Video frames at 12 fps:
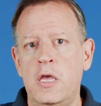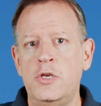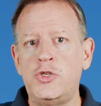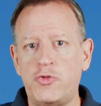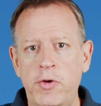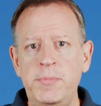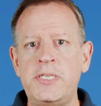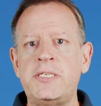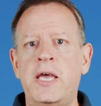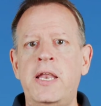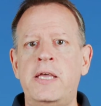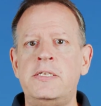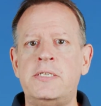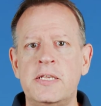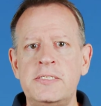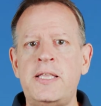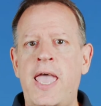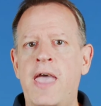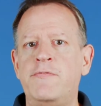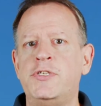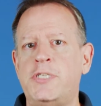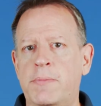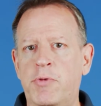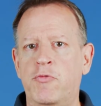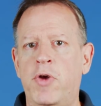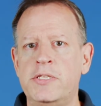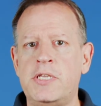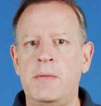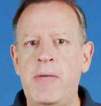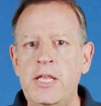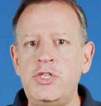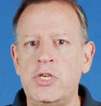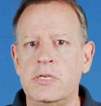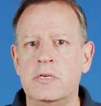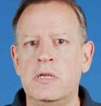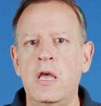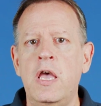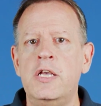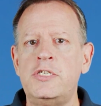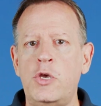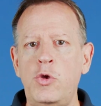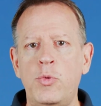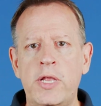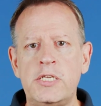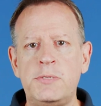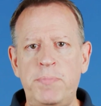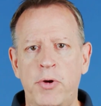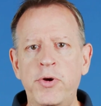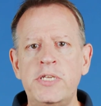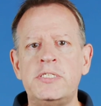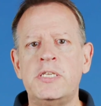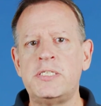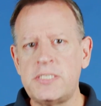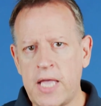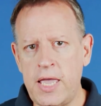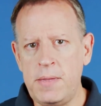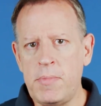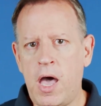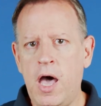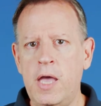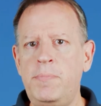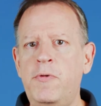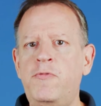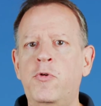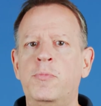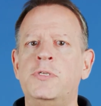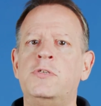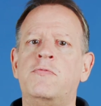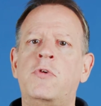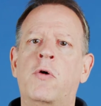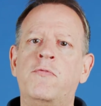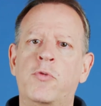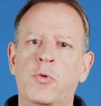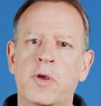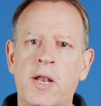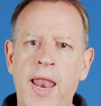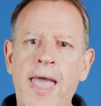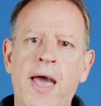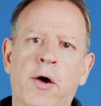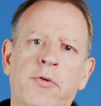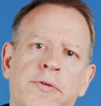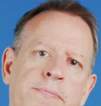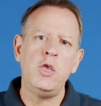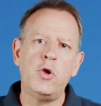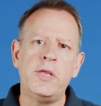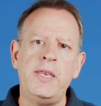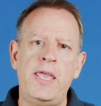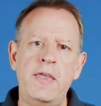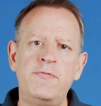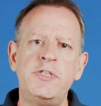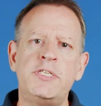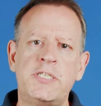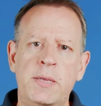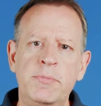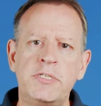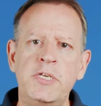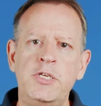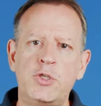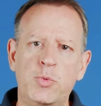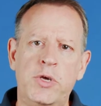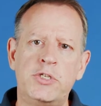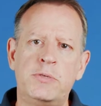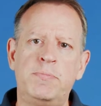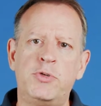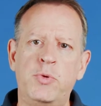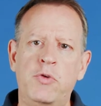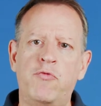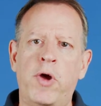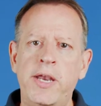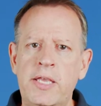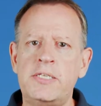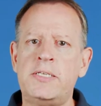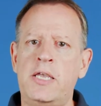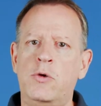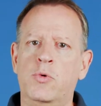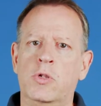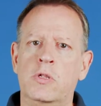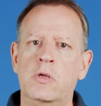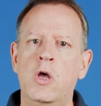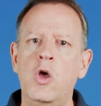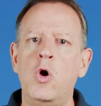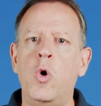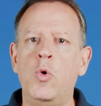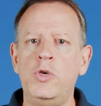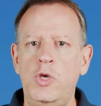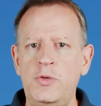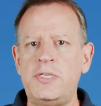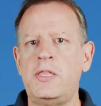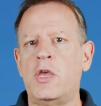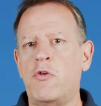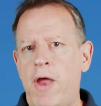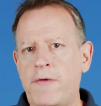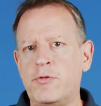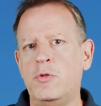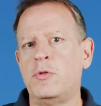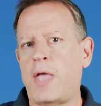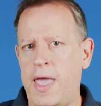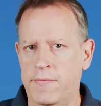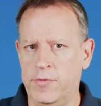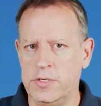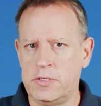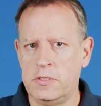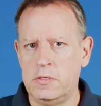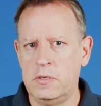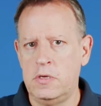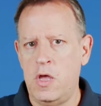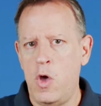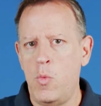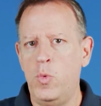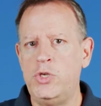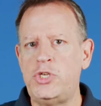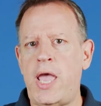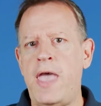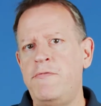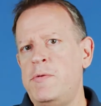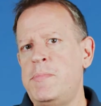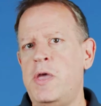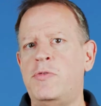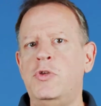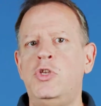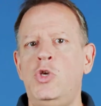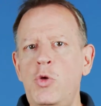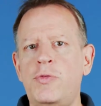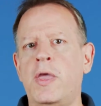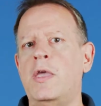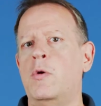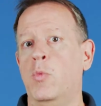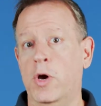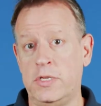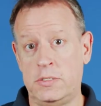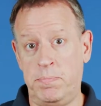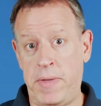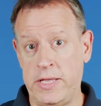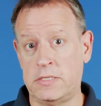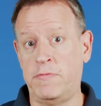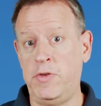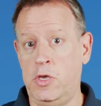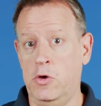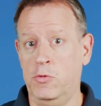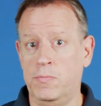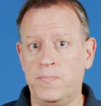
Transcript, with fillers: Stream Designer doesn't have a separate runtime engine, so you will experience the same high performance of Confluent Cloud. You can even seamlessly switch between writing SQL or using the graphical canvas, whichever method you think works best for you.